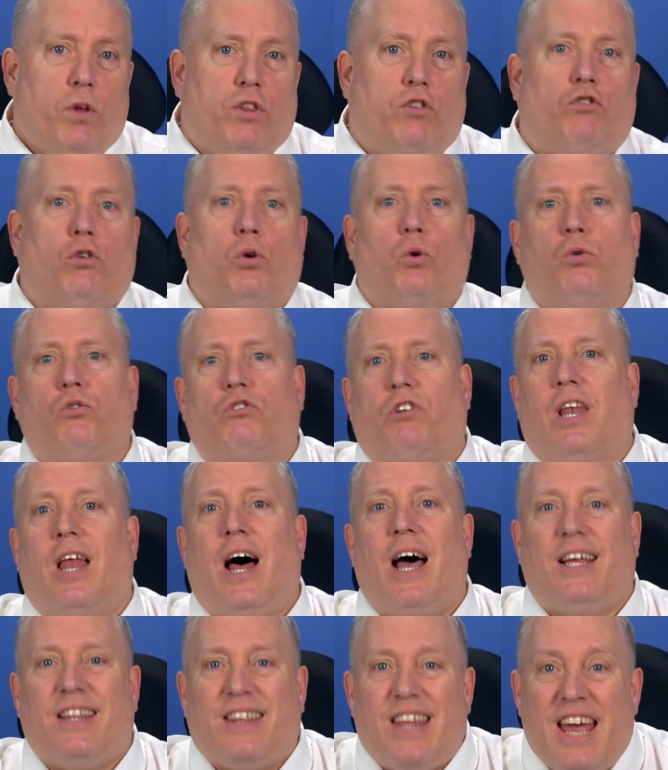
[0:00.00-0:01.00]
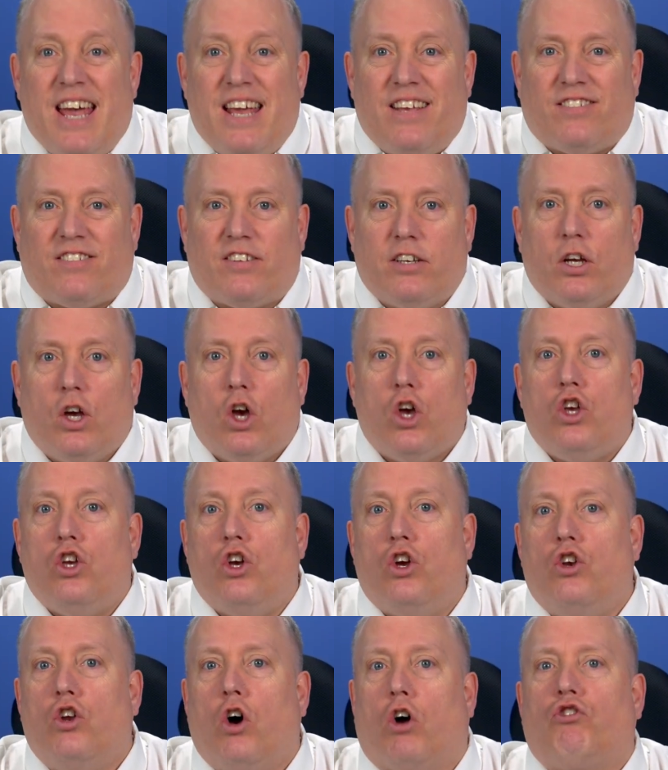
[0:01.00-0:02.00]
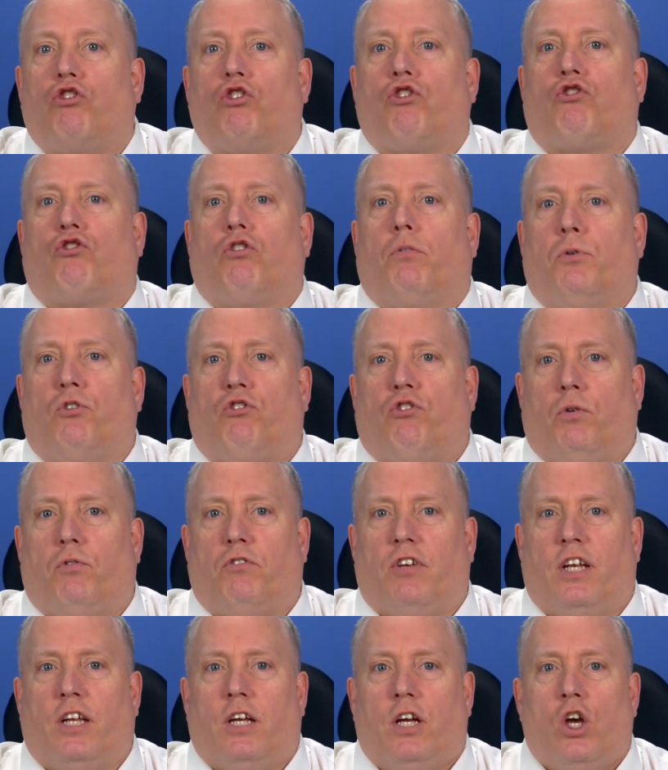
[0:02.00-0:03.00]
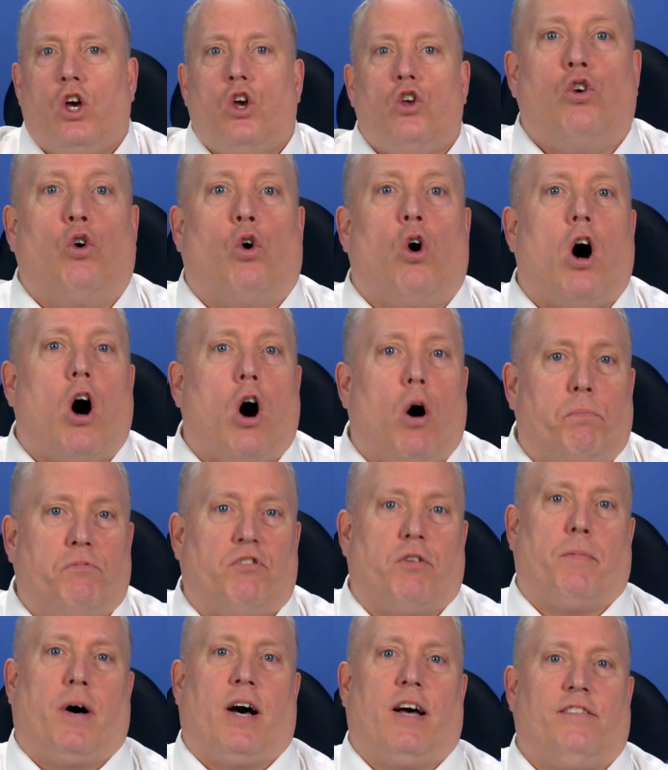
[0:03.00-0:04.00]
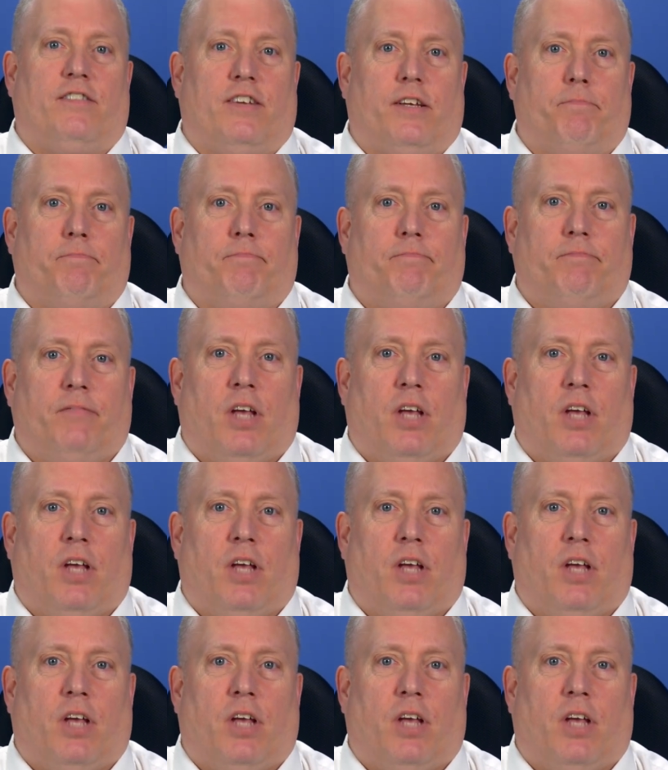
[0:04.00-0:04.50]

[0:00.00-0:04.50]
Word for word: With tools like this, you're not just troubleshooting, you're optimizing.